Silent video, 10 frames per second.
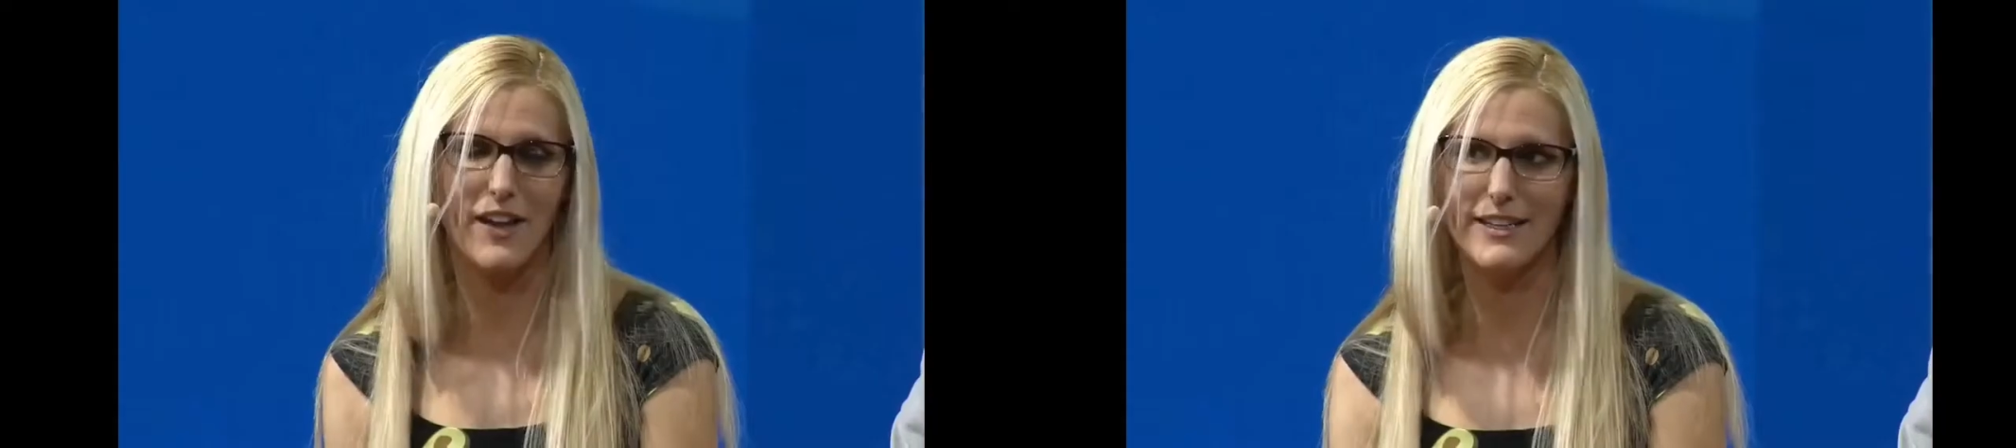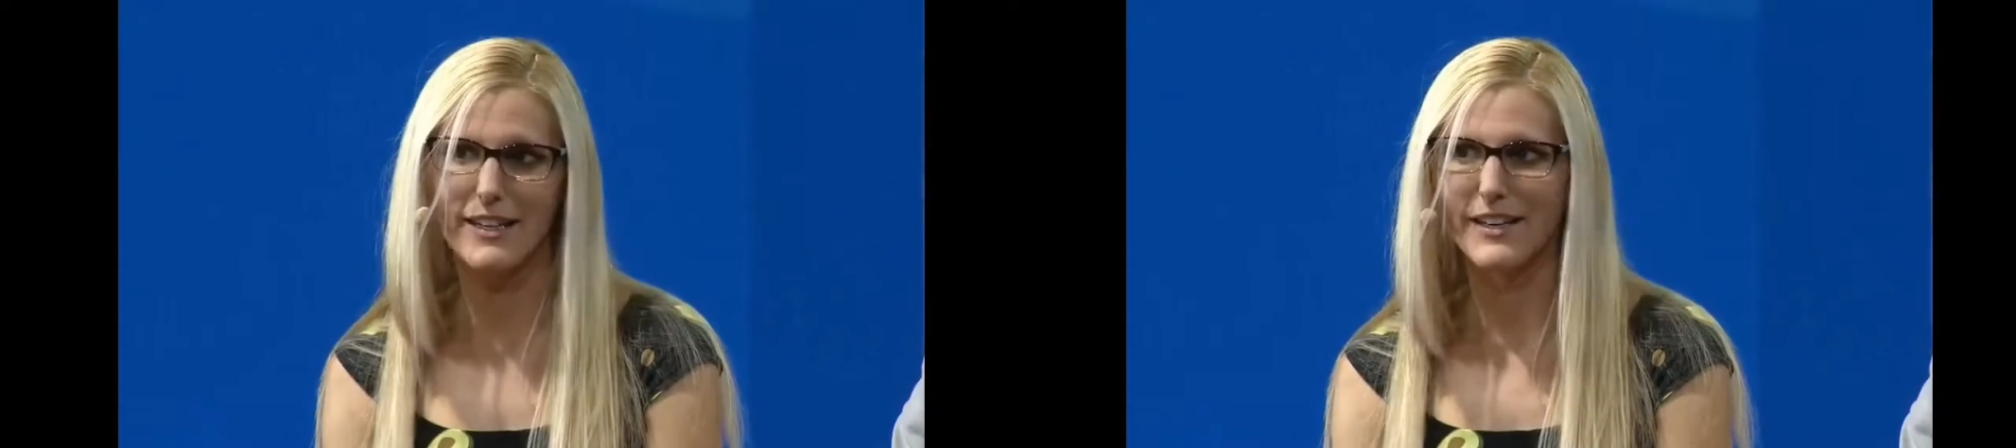
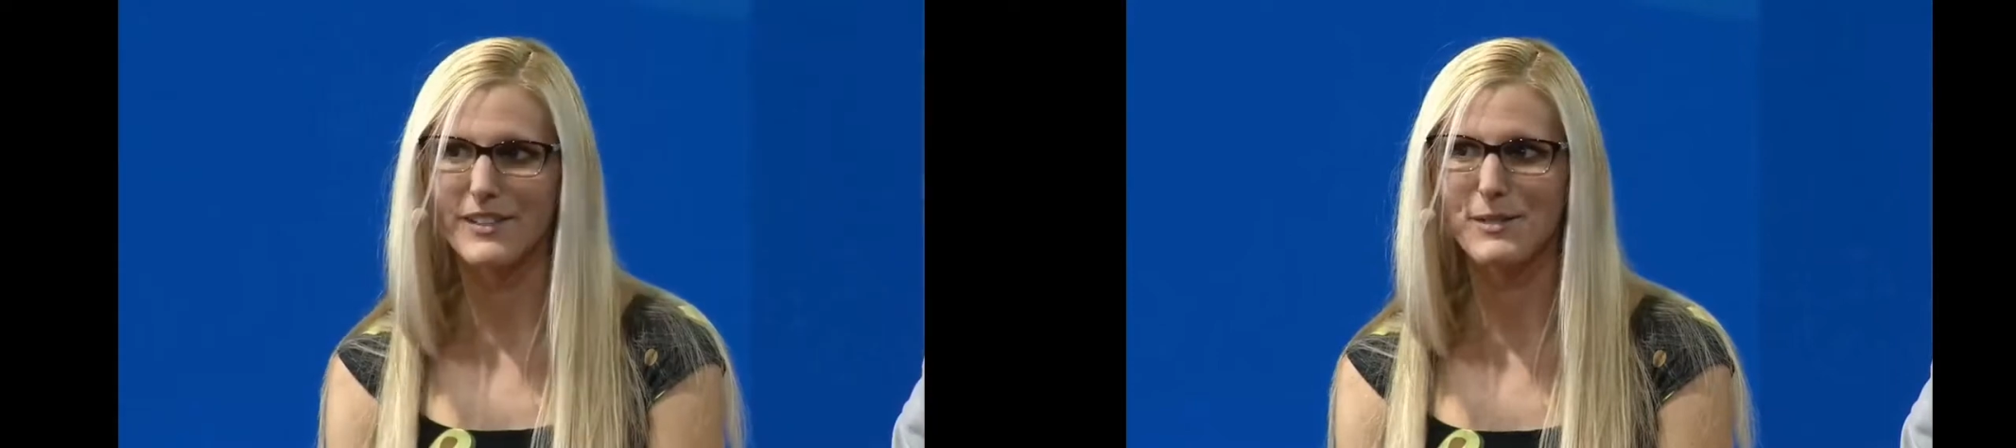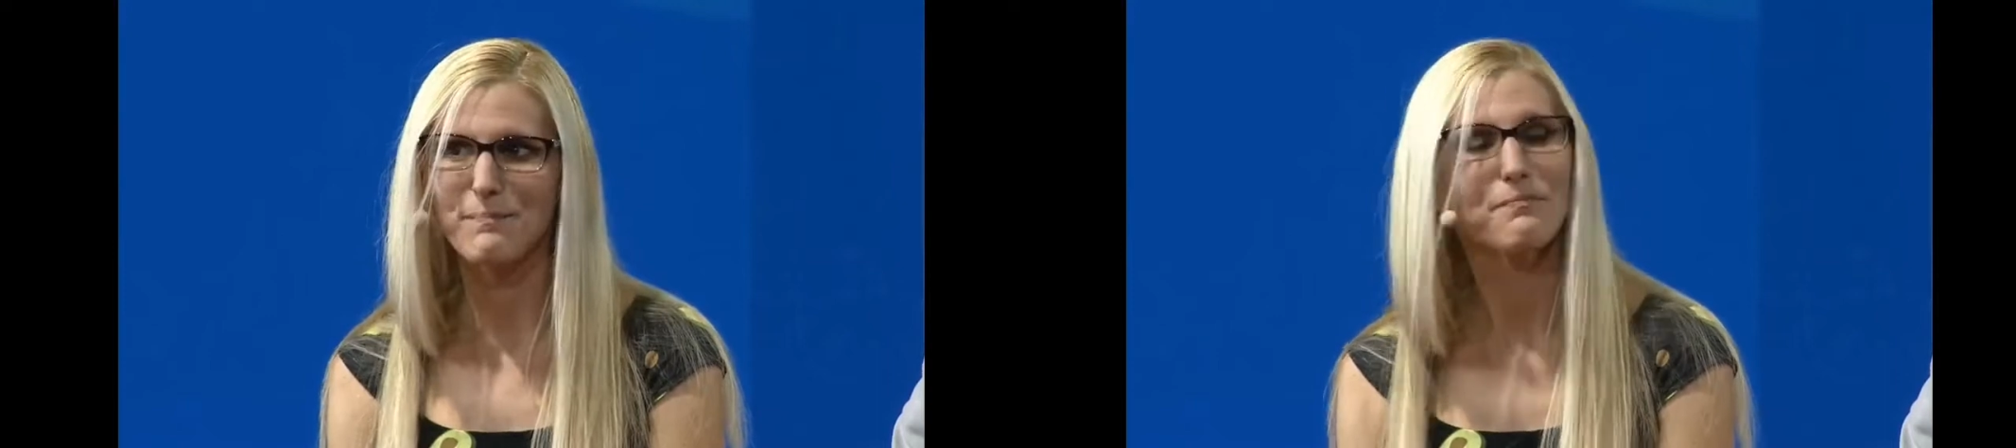
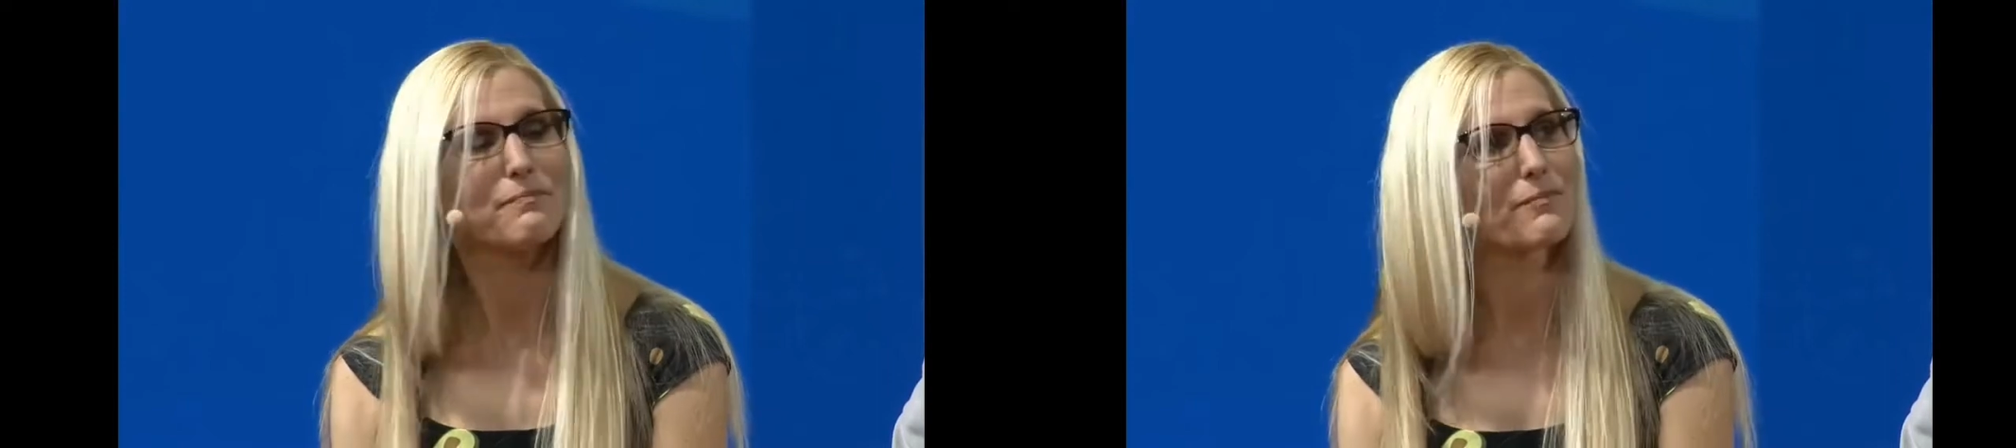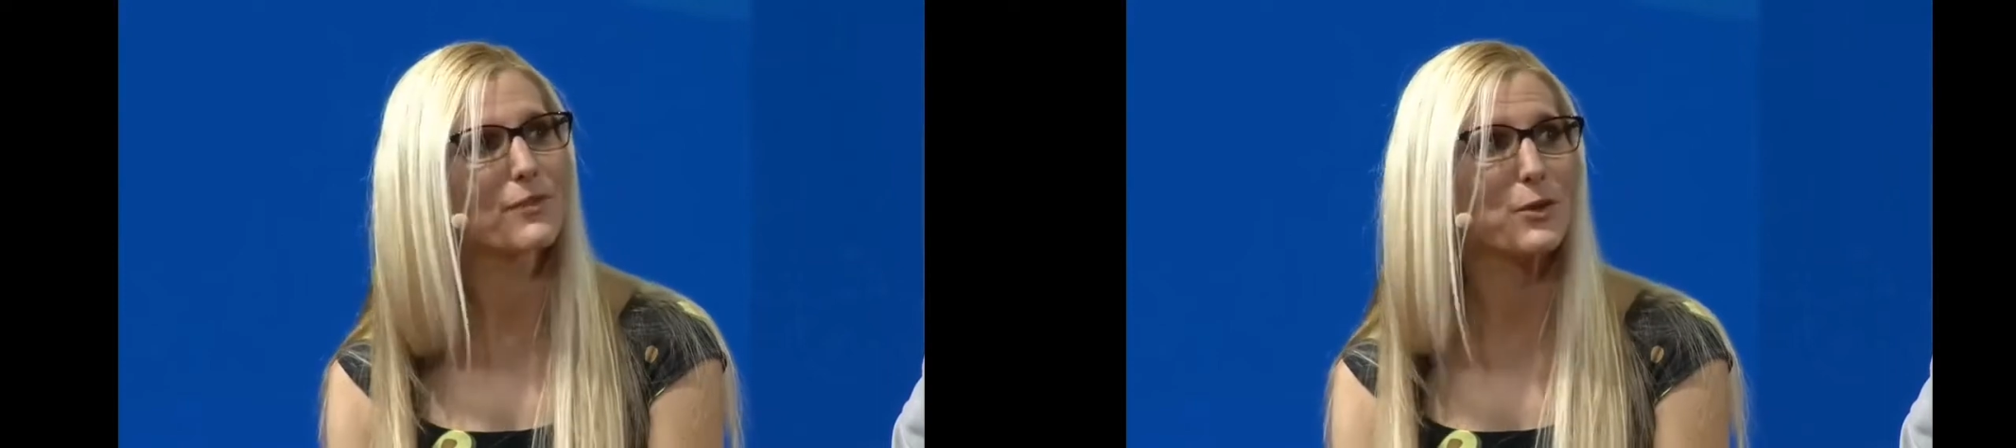ideas,
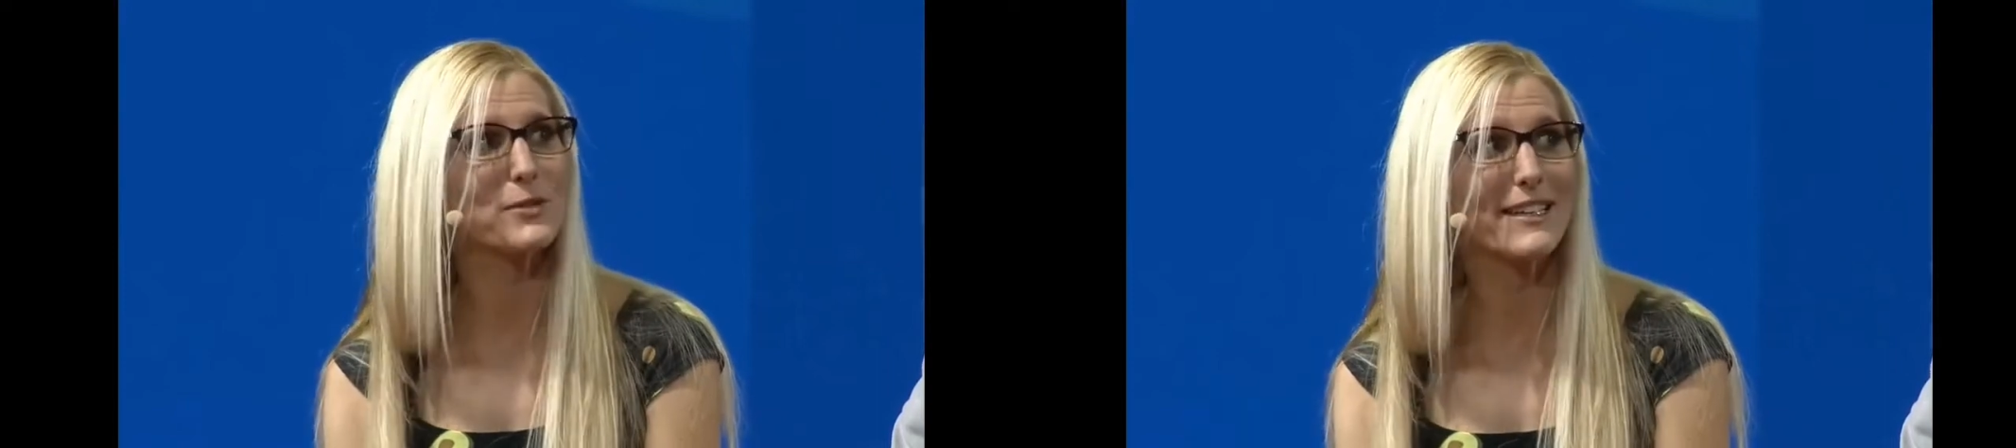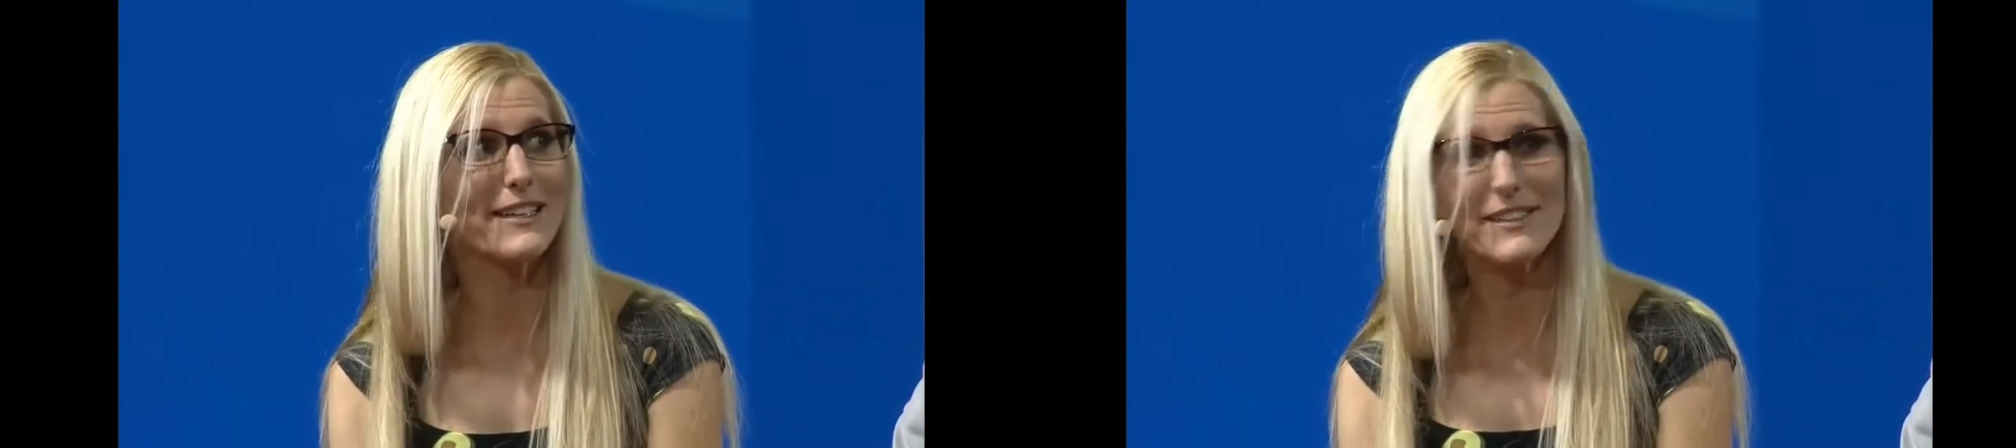those
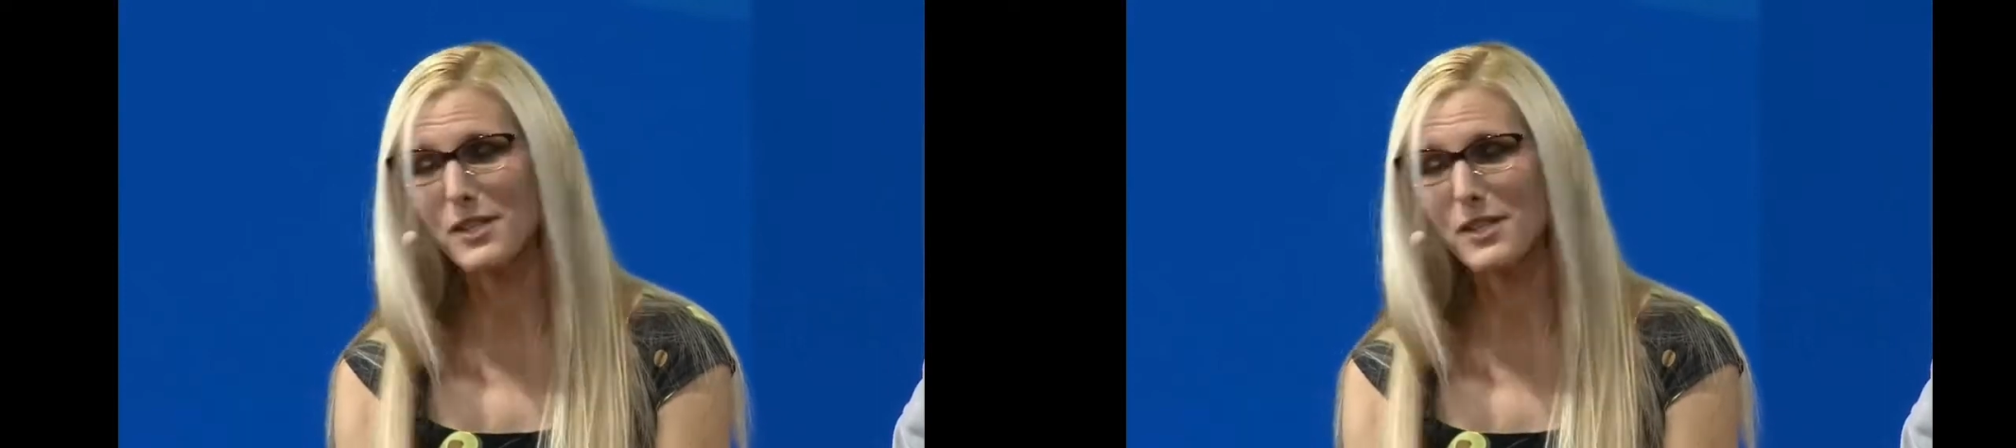ideas